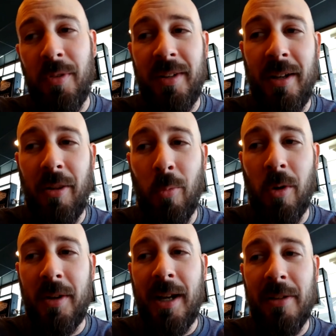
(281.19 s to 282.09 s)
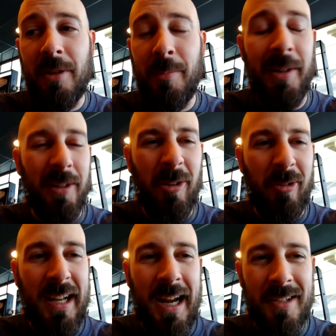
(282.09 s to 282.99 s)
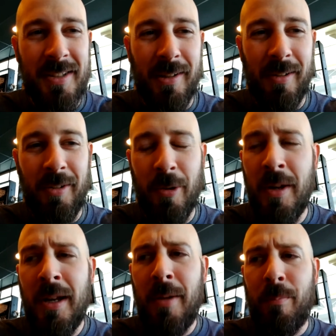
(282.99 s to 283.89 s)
it's towards the end of the workout, you're going to be a little gassed here.